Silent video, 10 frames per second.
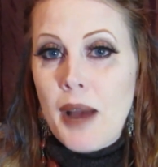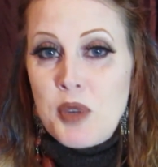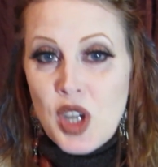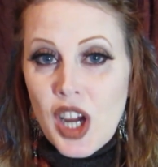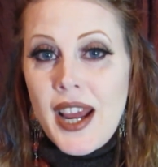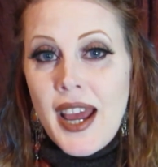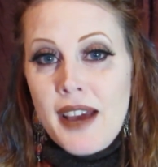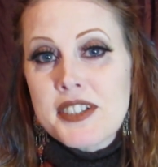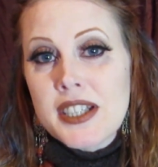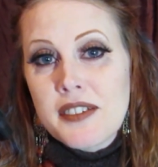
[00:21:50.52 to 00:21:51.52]
I'm gonna
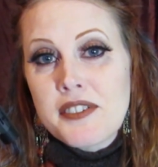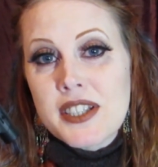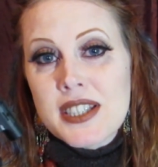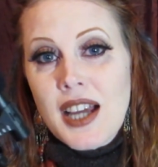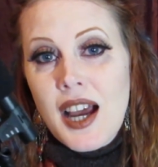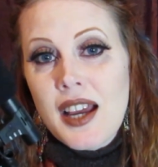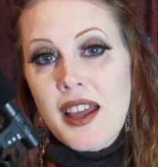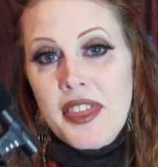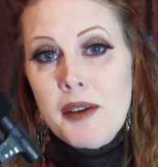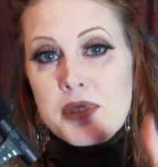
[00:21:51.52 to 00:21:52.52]
have to give this guy a
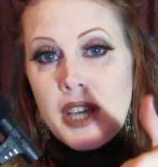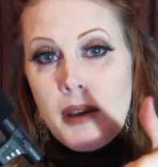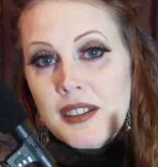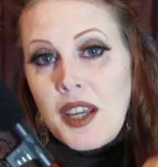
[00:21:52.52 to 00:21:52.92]
thumbs up.